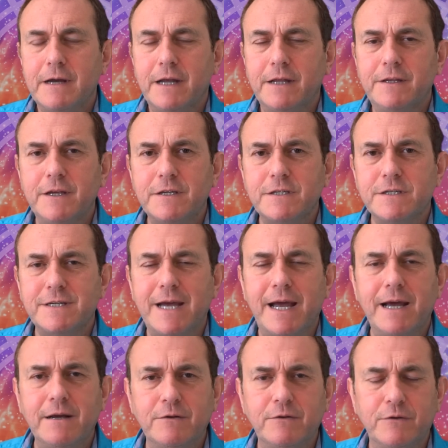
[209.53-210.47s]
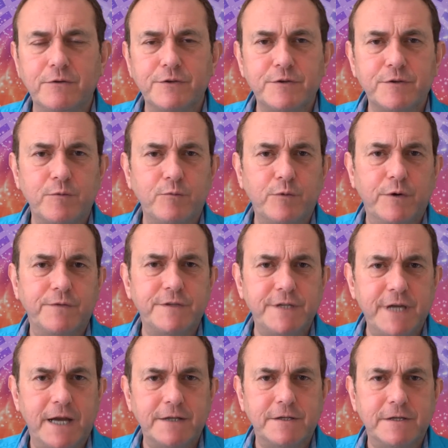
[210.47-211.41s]
and this tangles with
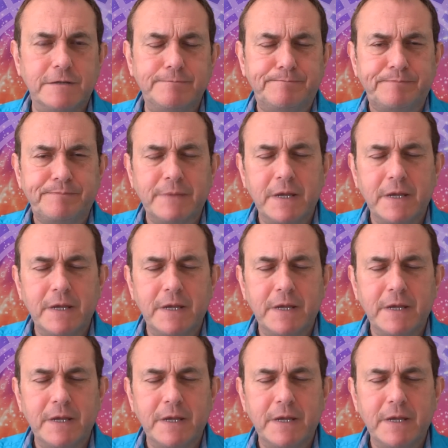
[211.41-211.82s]
Saturn.